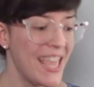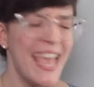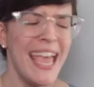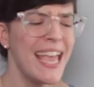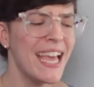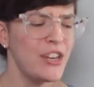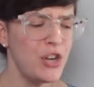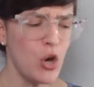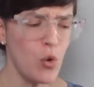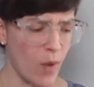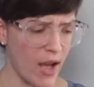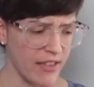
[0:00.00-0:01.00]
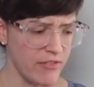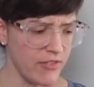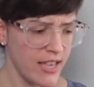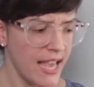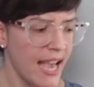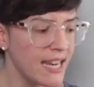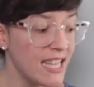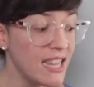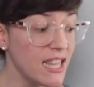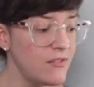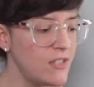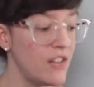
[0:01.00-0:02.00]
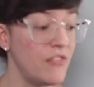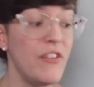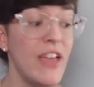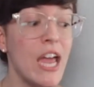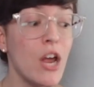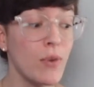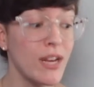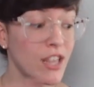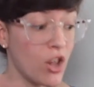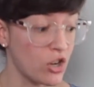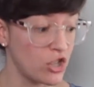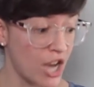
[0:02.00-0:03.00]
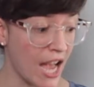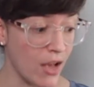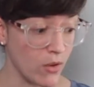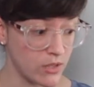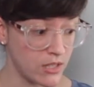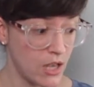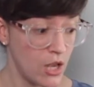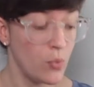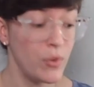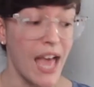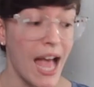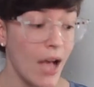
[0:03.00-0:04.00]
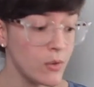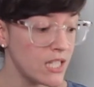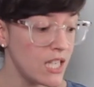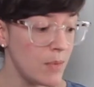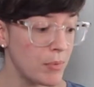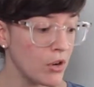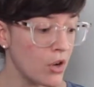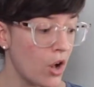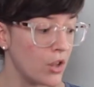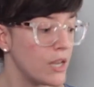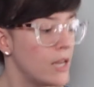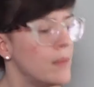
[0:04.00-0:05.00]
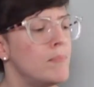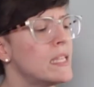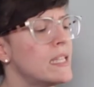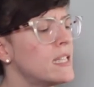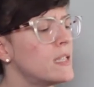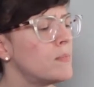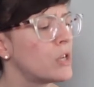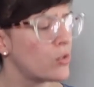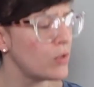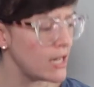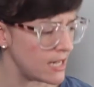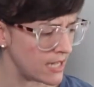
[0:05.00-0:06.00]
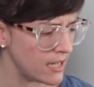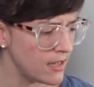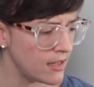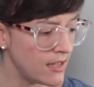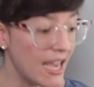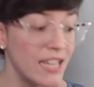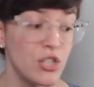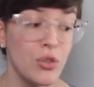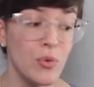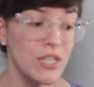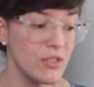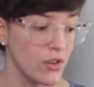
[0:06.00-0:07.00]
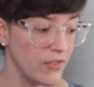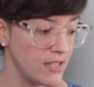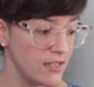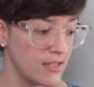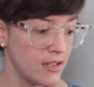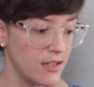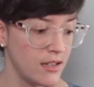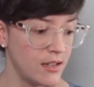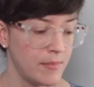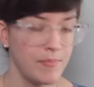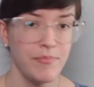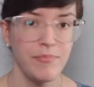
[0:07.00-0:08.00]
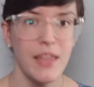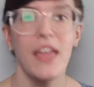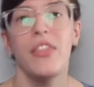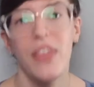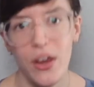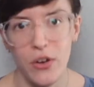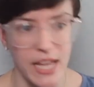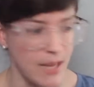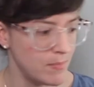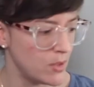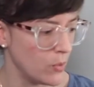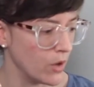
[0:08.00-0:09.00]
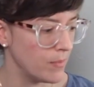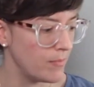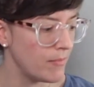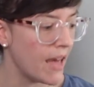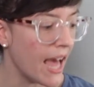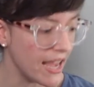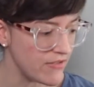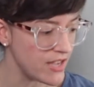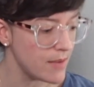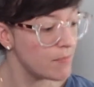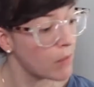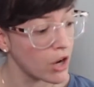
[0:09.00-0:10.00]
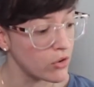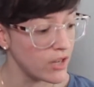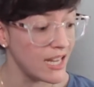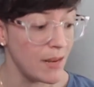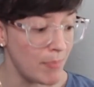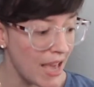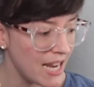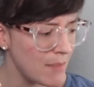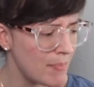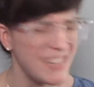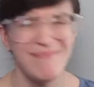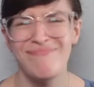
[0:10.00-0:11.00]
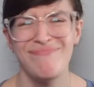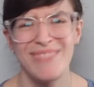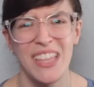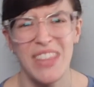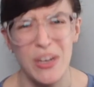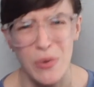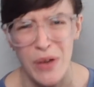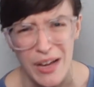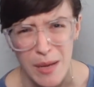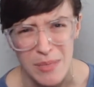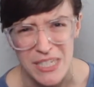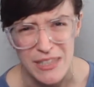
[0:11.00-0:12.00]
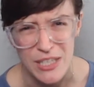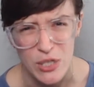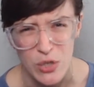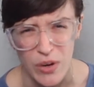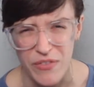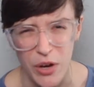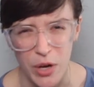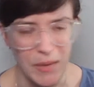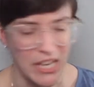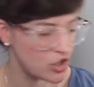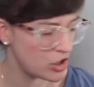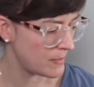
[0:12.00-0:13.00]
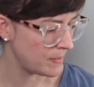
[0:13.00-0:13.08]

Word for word: He had no wife, and he lived in a very large house with a housekeeper called Mrs. Macready and three servants. Their names were Ivy, Margaret, and Betty, but they do not come into this story very much.